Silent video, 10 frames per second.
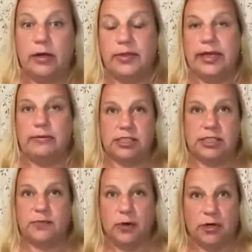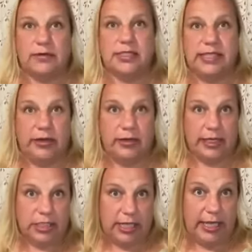I mean, that was just part of the standard
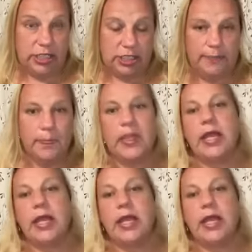education.